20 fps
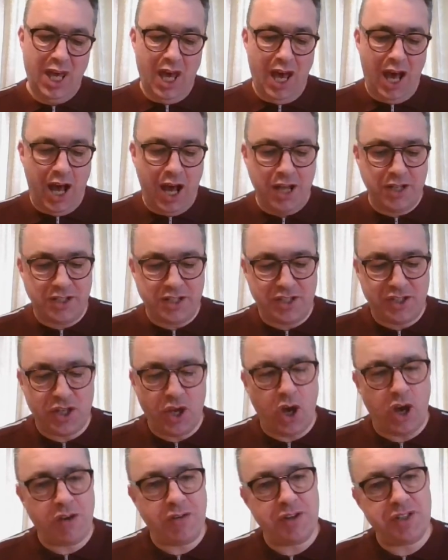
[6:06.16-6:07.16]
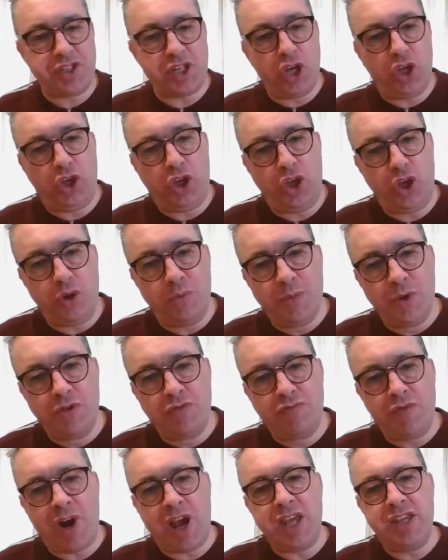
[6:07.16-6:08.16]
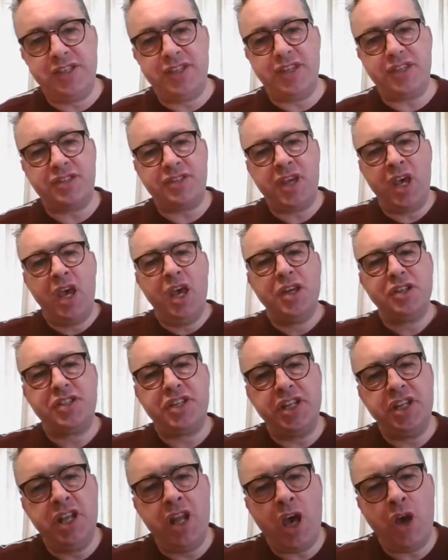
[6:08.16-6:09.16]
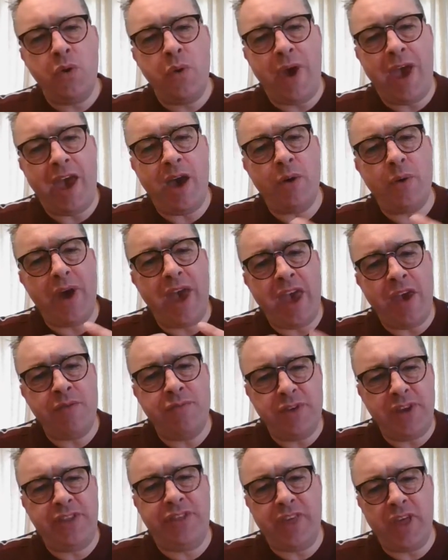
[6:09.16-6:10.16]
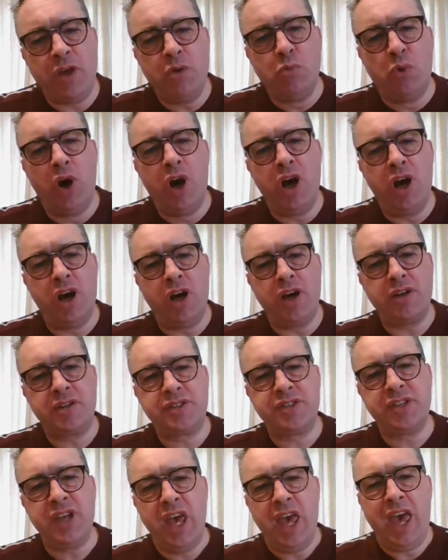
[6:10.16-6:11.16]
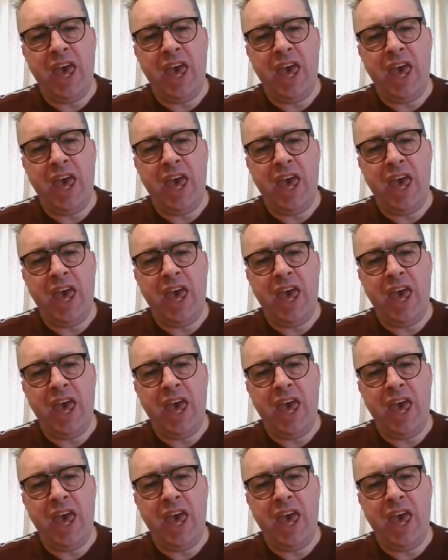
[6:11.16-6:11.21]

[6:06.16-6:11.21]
Our desire as a human race is to know how everything works,